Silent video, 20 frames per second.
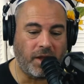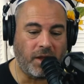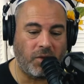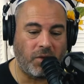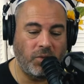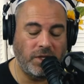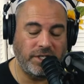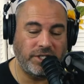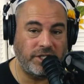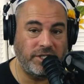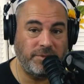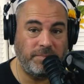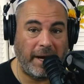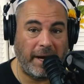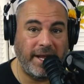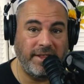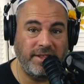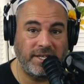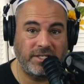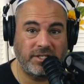which is
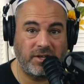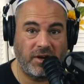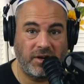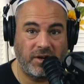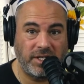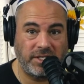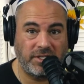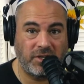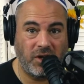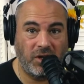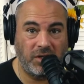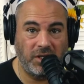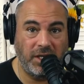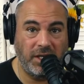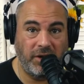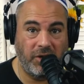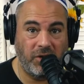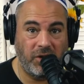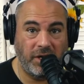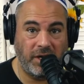by this artist called
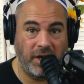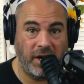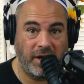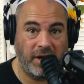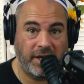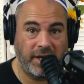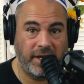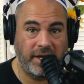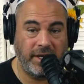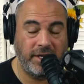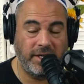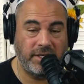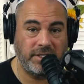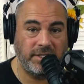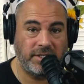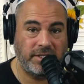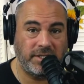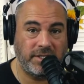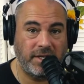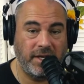Lior
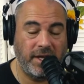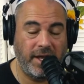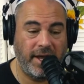Narkis